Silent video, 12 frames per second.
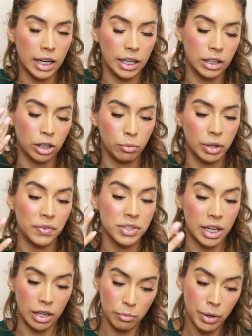a little bit of
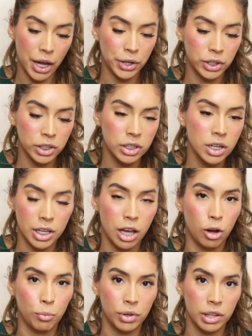setting powder to
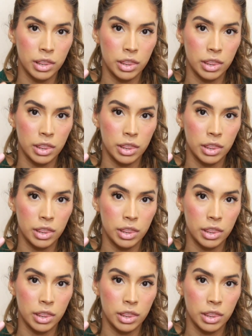help with